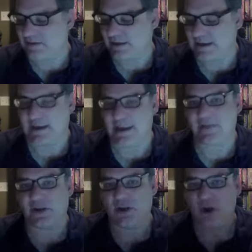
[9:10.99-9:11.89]
Like,
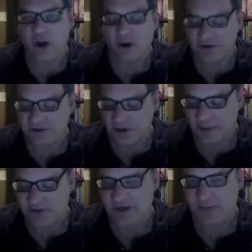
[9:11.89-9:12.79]
again, the cards are on
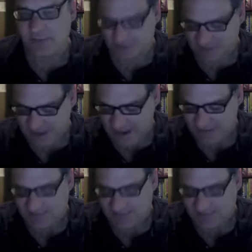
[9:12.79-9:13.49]
the cheaper side,